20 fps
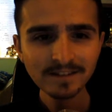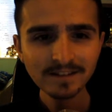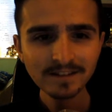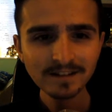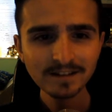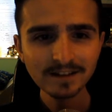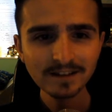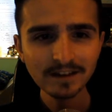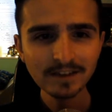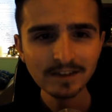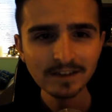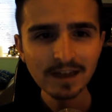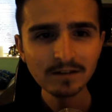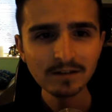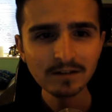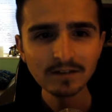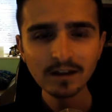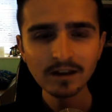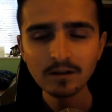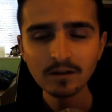You know, now
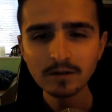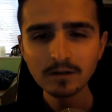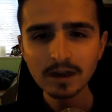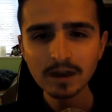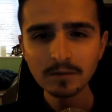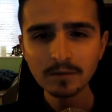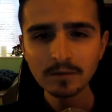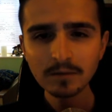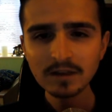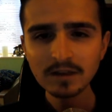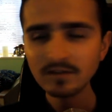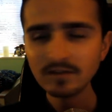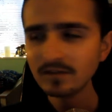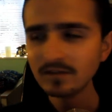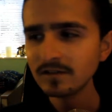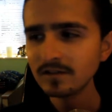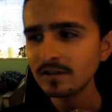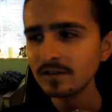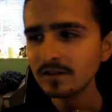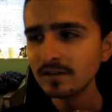it's like, oh yeah, peace.
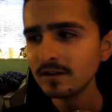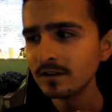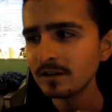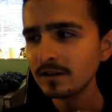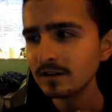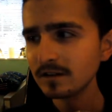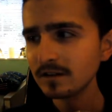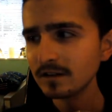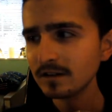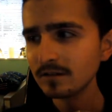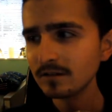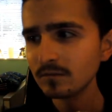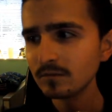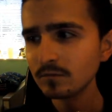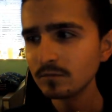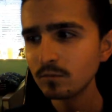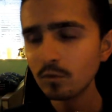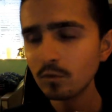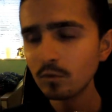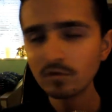
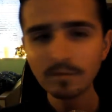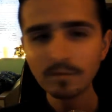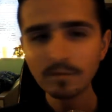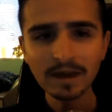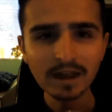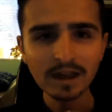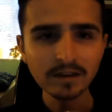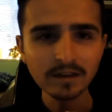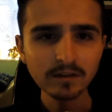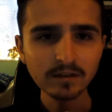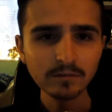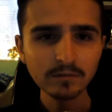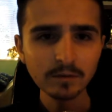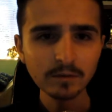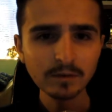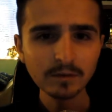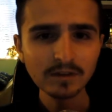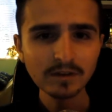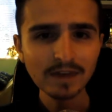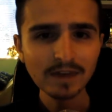War's bad, you know, but
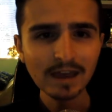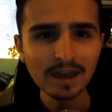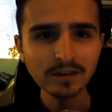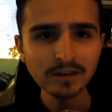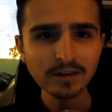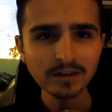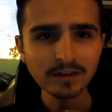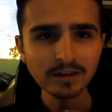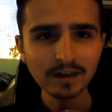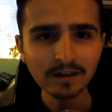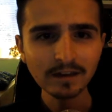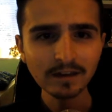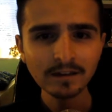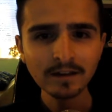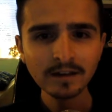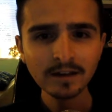when you're that age, you're like,